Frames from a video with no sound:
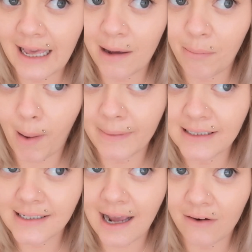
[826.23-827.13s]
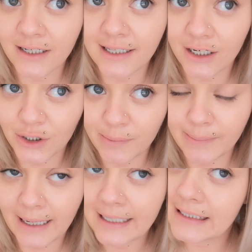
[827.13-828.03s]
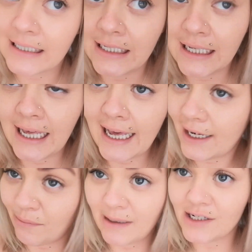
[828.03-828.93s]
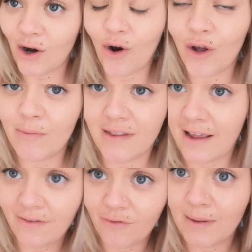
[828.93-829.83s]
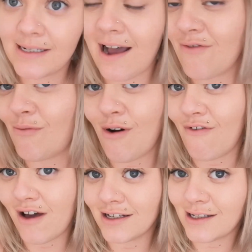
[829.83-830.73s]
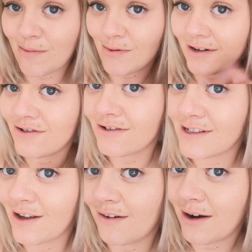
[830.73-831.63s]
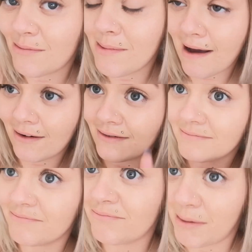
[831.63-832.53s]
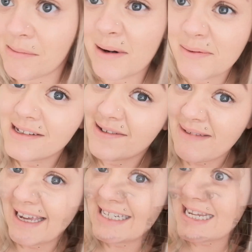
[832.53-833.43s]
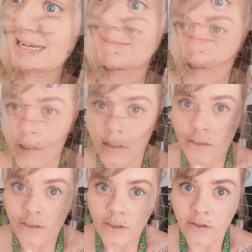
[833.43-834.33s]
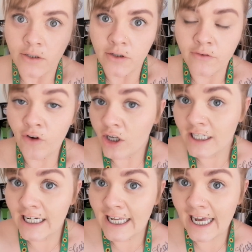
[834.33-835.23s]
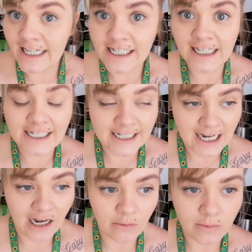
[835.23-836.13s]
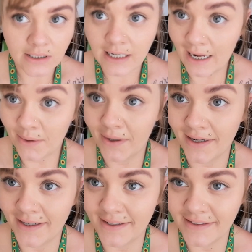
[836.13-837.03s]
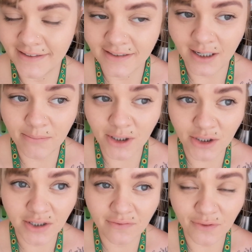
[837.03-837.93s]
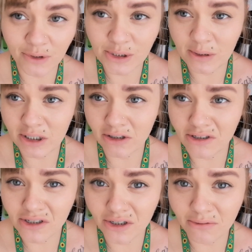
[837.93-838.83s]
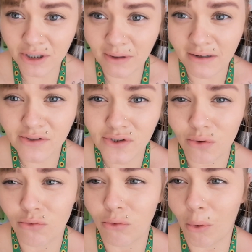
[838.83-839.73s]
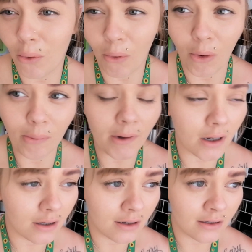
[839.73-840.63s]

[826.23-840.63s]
Yeah, and pop into town and then come back, and it'll be time then for me to have my first product. So I'll be back probably once I've made it. Finally heading into town now. I'm not looking forward to it, guys. I don't want to go. It's so warm.